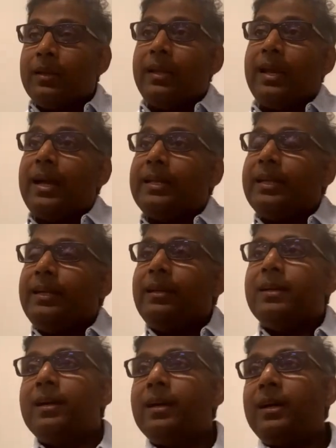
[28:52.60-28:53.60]
Yeah, I
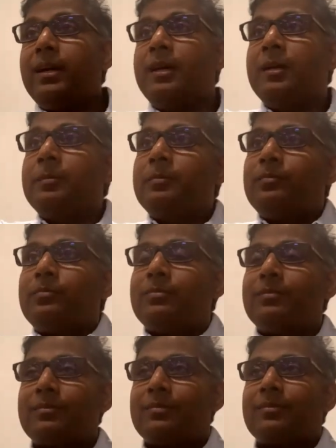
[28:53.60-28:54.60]
think
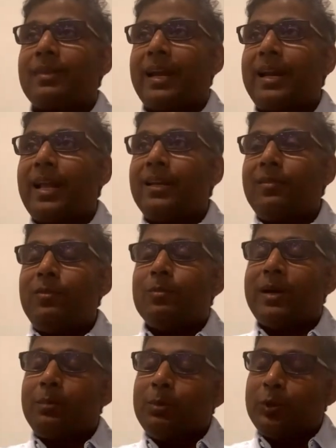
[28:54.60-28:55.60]
and I'll give you
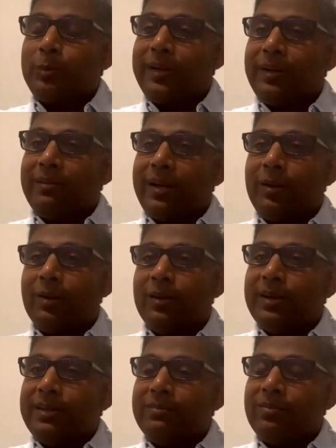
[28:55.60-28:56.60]
my perspective. I don't
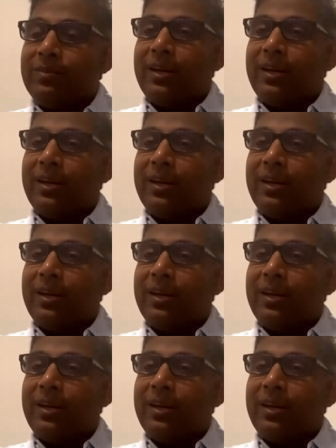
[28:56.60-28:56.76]
know if